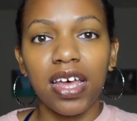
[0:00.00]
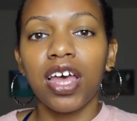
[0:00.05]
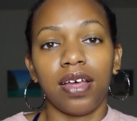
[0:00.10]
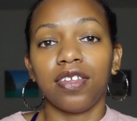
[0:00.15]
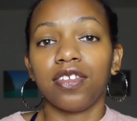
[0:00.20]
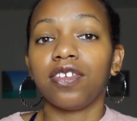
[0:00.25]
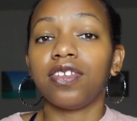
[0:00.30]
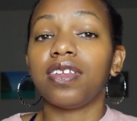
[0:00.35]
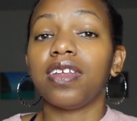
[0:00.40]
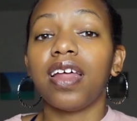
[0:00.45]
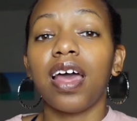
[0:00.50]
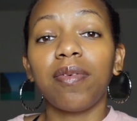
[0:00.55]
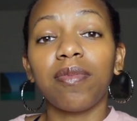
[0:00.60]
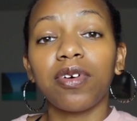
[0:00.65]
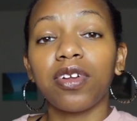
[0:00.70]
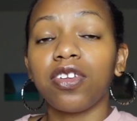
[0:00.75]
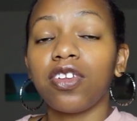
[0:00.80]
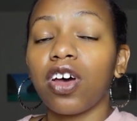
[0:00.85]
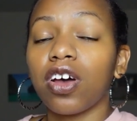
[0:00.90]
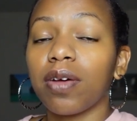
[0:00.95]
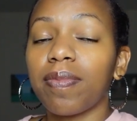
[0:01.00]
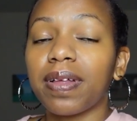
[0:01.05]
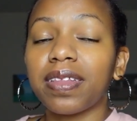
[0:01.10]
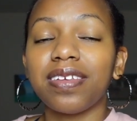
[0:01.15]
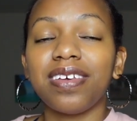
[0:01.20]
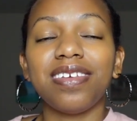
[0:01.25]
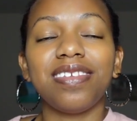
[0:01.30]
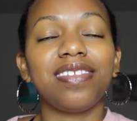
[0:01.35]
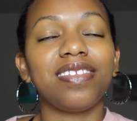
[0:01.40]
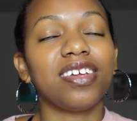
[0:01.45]
So today I want to talk about
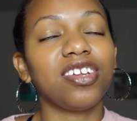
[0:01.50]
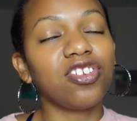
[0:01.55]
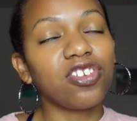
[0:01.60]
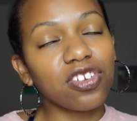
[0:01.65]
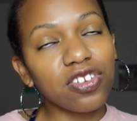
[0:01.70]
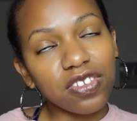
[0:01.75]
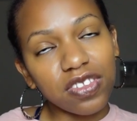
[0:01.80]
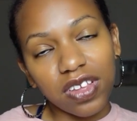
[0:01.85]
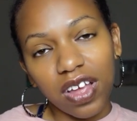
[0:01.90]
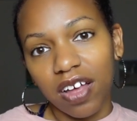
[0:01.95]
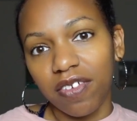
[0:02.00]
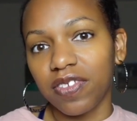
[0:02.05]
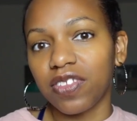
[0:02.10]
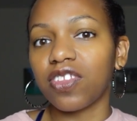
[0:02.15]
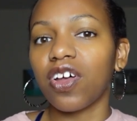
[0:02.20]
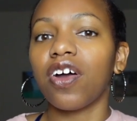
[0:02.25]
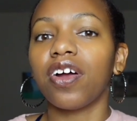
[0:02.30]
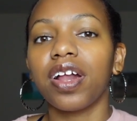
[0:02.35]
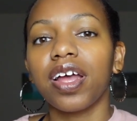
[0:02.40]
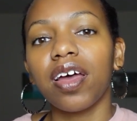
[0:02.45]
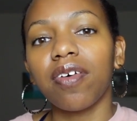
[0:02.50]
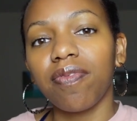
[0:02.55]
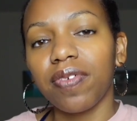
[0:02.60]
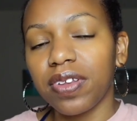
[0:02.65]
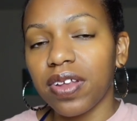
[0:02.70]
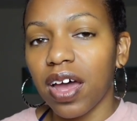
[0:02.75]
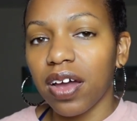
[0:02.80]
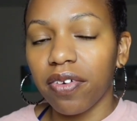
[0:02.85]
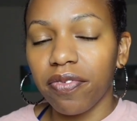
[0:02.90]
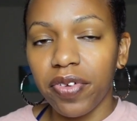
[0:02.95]
the essentials of starting a
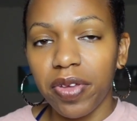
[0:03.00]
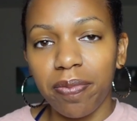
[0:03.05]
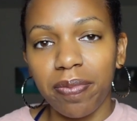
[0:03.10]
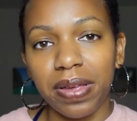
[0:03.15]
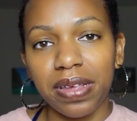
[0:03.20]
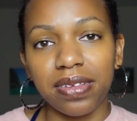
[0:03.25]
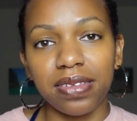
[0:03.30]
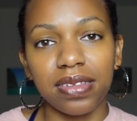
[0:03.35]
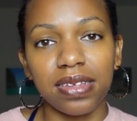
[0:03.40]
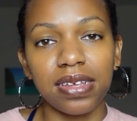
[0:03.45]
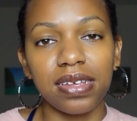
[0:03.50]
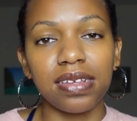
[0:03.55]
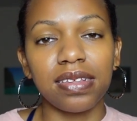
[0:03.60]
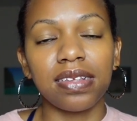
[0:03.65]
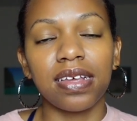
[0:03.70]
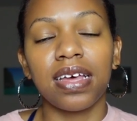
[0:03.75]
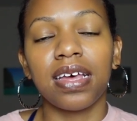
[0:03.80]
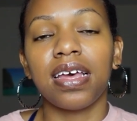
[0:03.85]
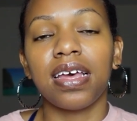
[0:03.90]
photography business,